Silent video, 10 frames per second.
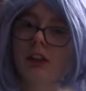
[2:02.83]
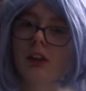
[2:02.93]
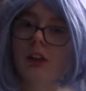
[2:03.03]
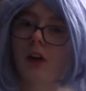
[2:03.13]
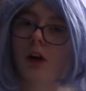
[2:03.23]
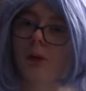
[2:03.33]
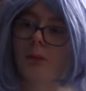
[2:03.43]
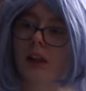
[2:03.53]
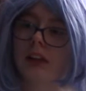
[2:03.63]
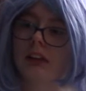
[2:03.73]
in the
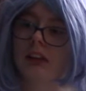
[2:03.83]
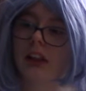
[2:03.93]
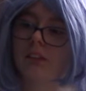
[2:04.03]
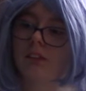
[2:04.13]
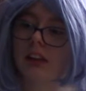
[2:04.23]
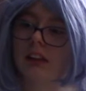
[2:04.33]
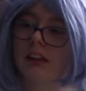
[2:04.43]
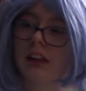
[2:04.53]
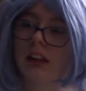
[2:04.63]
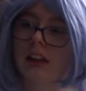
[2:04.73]
comments if
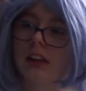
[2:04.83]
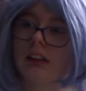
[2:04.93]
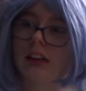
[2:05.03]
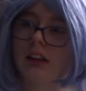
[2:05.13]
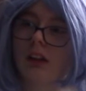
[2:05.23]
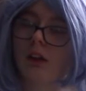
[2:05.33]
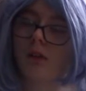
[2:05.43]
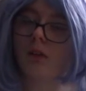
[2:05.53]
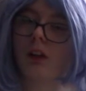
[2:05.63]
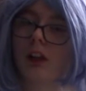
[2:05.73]
this is
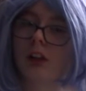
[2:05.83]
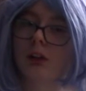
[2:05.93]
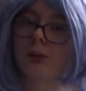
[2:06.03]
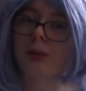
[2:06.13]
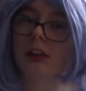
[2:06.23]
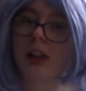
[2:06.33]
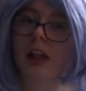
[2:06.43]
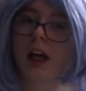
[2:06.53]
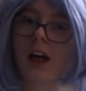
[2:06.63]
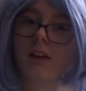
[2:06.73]

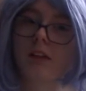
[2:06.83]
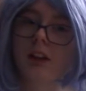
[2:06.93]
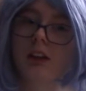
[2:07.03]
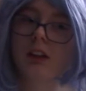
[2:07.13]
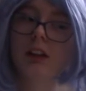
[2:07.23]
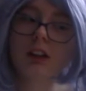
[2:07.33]
100% accurate.